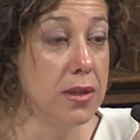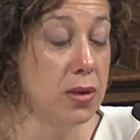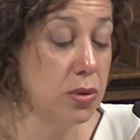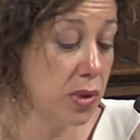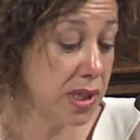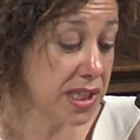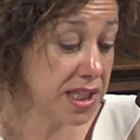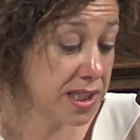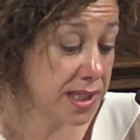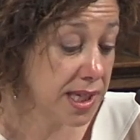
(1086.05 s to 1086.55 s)

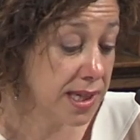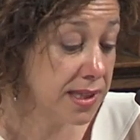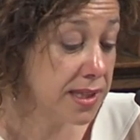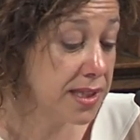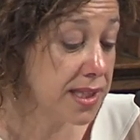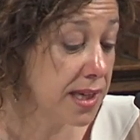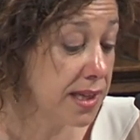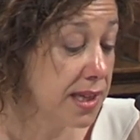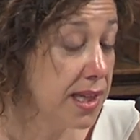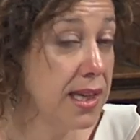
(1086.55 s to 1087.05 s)
to
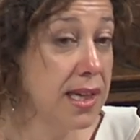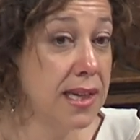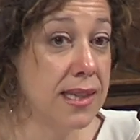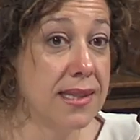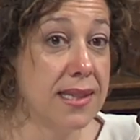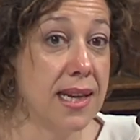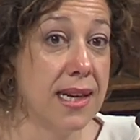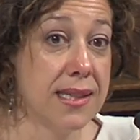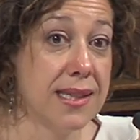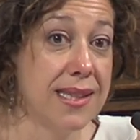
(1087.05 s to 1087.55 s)
exchange
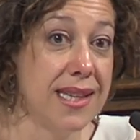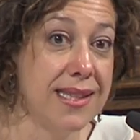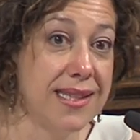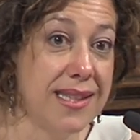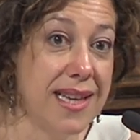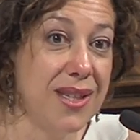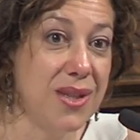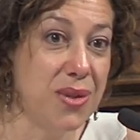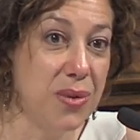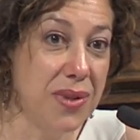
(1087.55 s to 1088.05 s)
ideas, as they
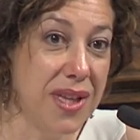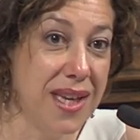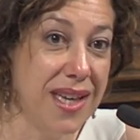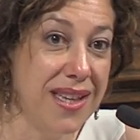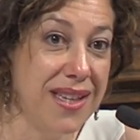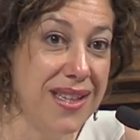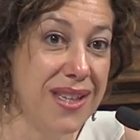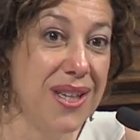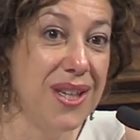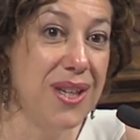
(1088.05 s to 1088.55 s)
say
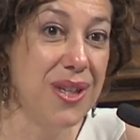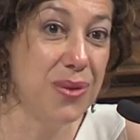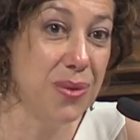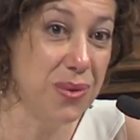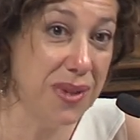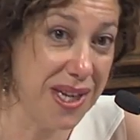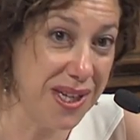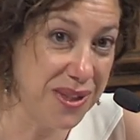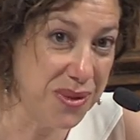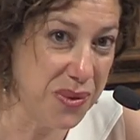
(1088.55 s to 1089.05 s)
today,
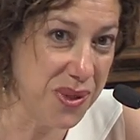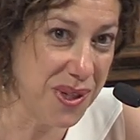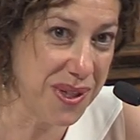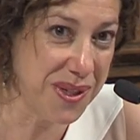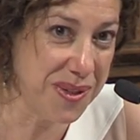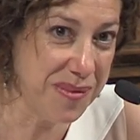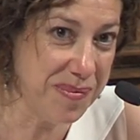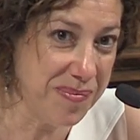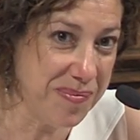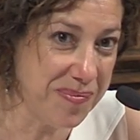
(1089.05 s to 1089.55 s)
to
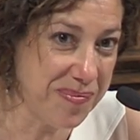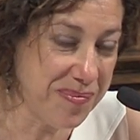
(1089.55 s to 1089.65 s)
network.